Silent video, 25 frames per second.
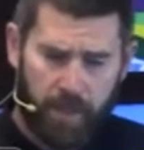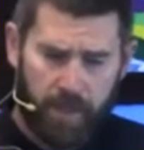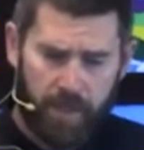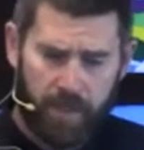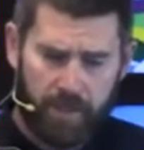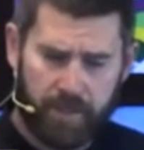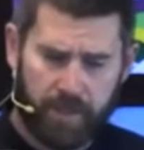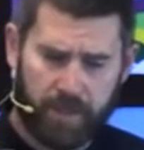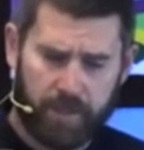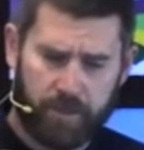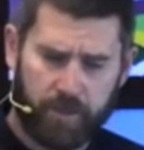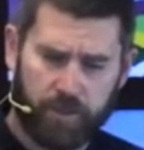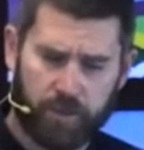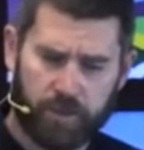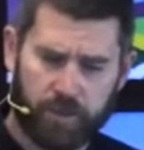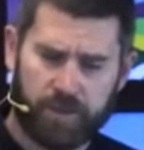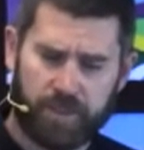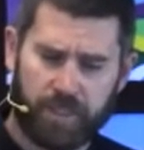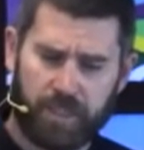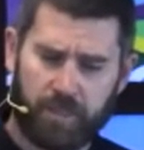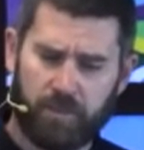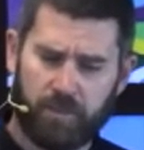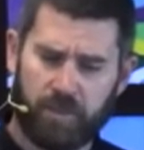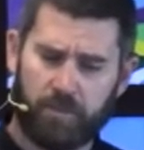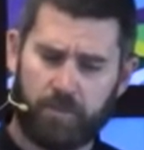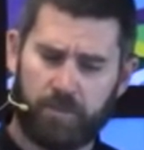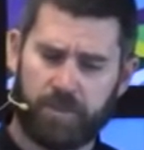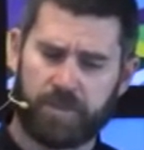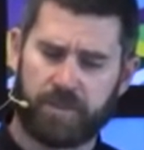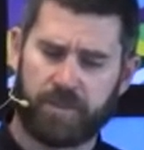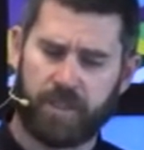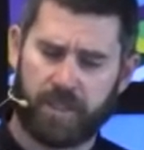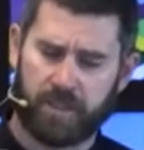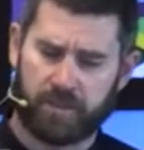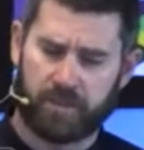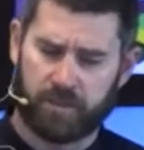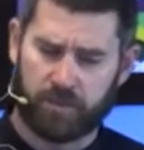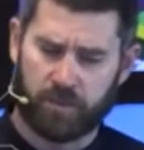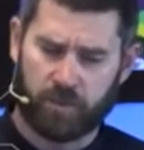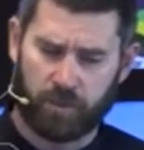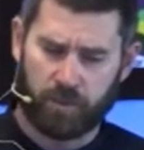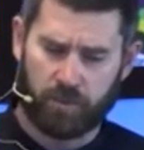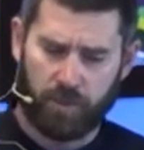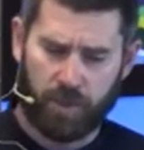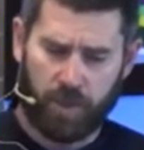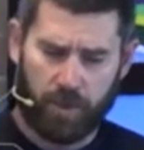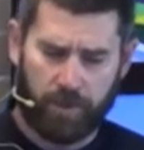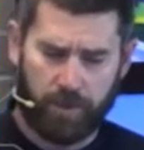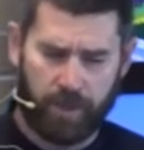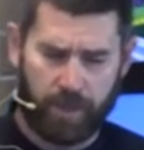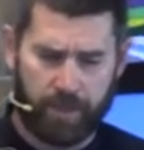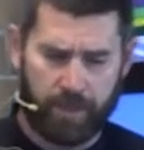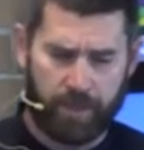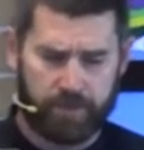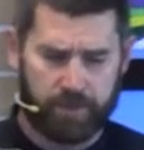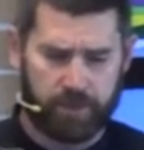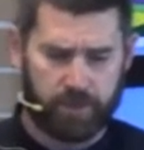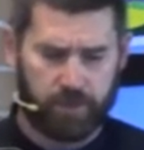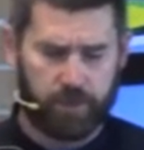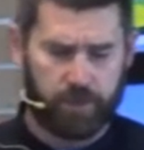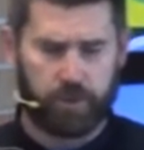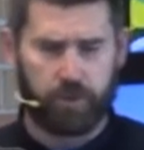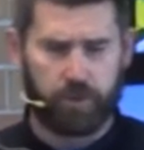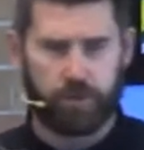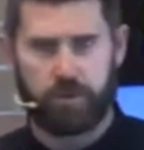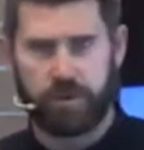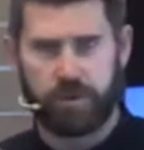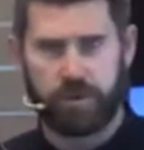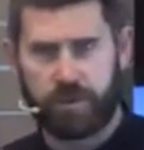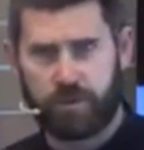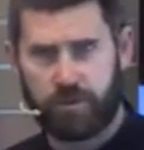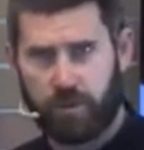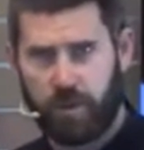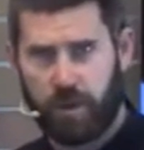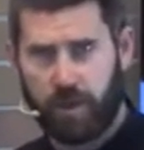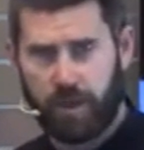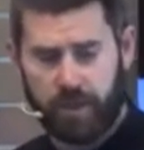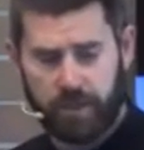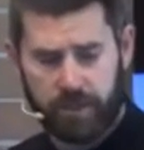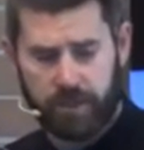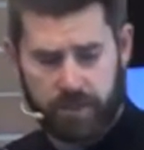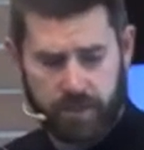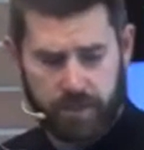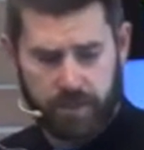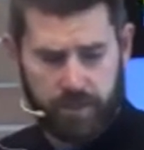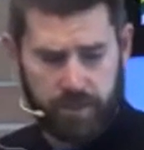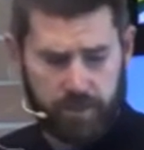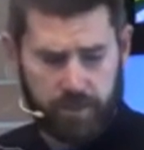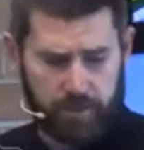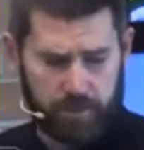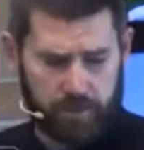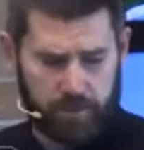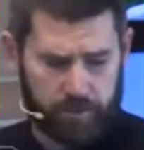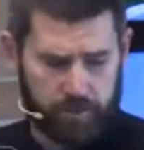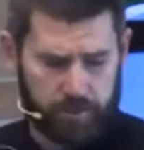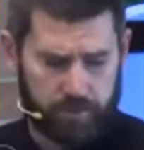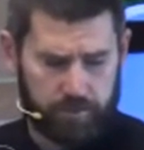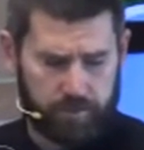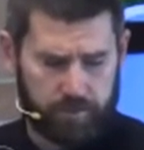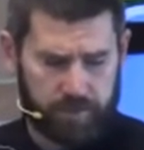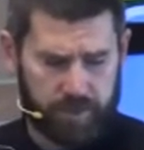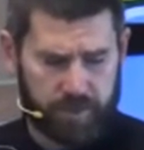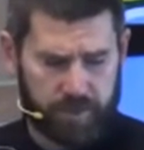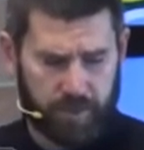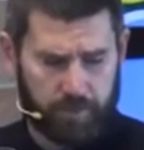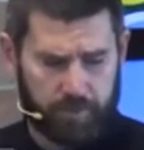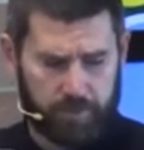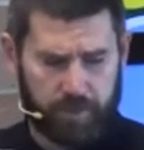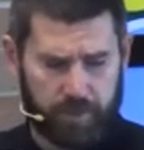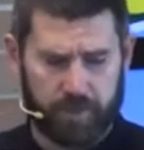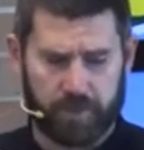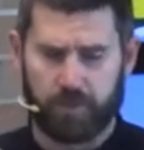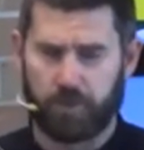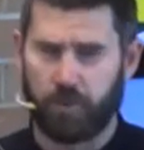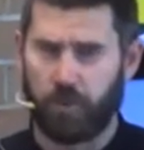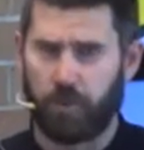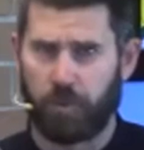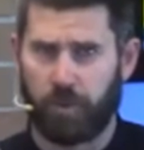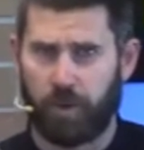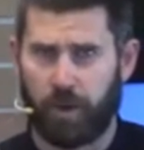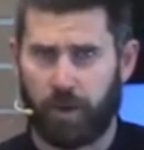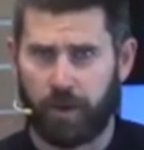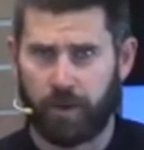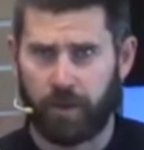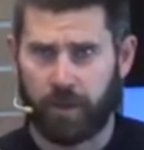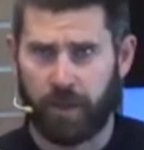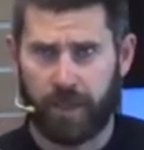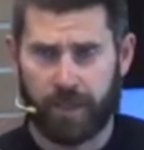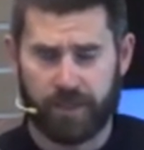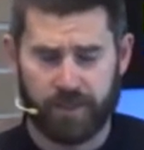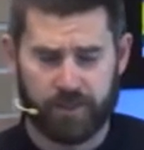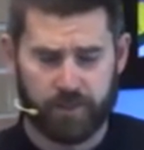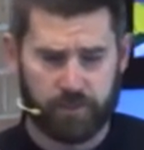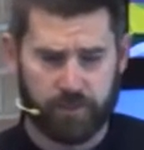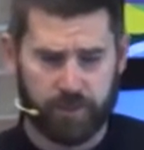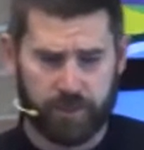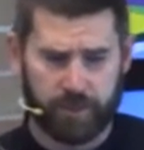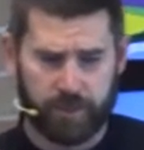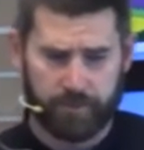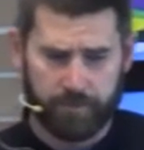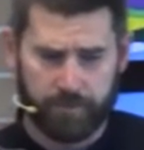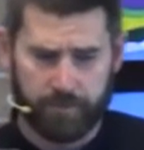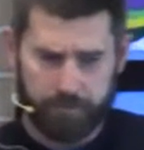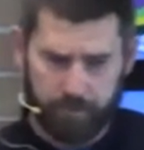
And then you're demon possessed, the crowd answered. Who is trying to kill you? We skipped this whole part last week